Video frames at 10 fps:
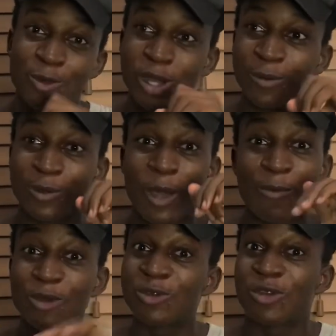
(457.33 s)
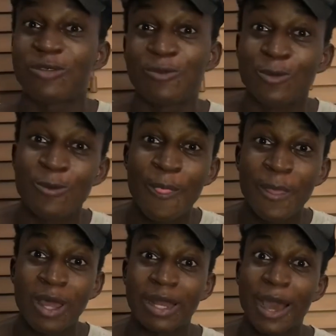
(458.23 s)
But I know I'm just grateful
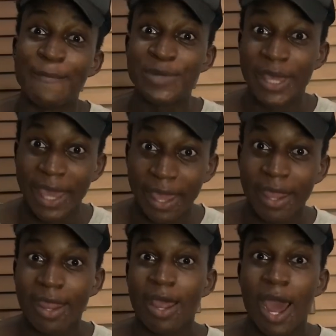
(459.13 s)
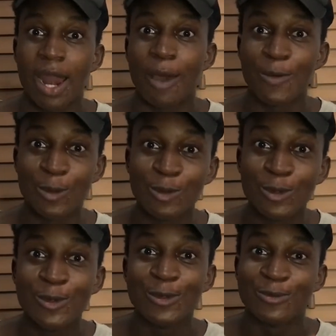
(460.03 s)
that I'm here and I'm
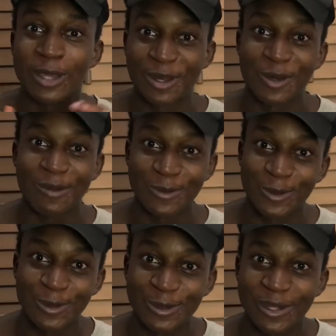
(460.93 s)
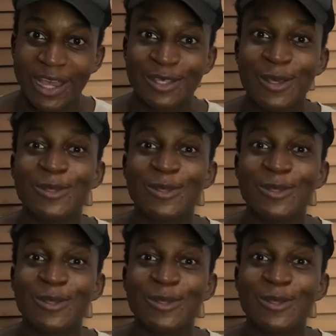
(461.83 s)
able to make another video with you guys.